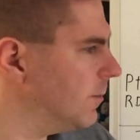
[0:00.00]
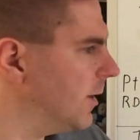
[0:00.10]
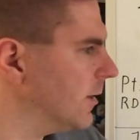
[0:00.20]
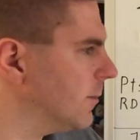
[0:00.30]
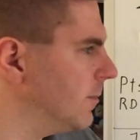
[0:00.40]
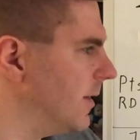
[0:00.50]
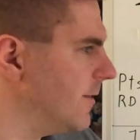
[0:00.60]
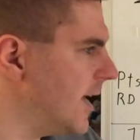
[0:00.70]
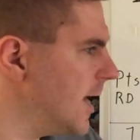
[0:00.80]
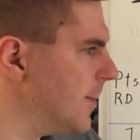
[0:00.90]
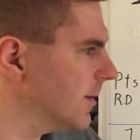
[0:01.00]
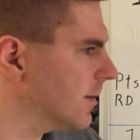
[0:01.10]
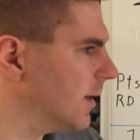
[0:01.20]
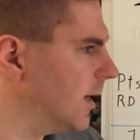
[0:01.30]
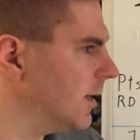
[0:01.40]
But him
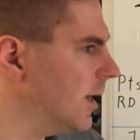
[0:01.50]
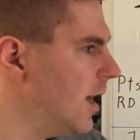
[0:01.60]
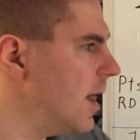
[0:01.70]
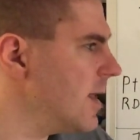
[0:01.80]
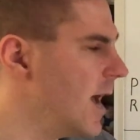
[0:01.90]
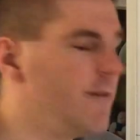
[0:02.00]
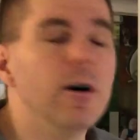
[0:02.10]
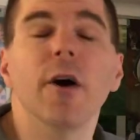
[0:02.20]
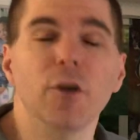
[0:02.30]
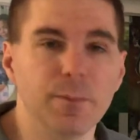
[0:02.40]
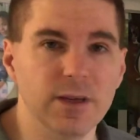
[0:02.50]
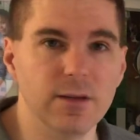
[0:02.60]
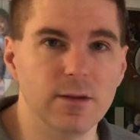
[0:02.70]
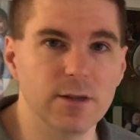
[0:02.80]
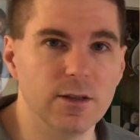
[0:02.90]
aside, you have other
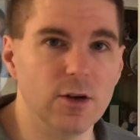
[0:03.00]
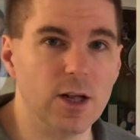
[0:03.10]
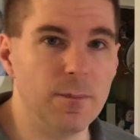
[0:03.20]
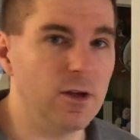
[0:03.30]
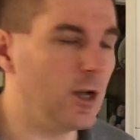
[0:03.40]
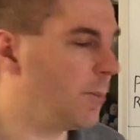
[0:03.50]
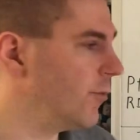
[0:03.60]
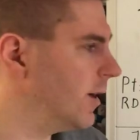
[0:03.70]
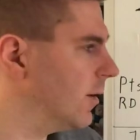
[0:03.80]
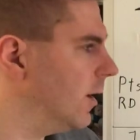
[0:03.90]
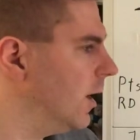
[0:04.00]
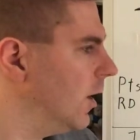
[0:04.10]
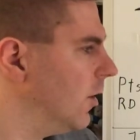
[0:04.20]
pieces in there like Melky Cabrera,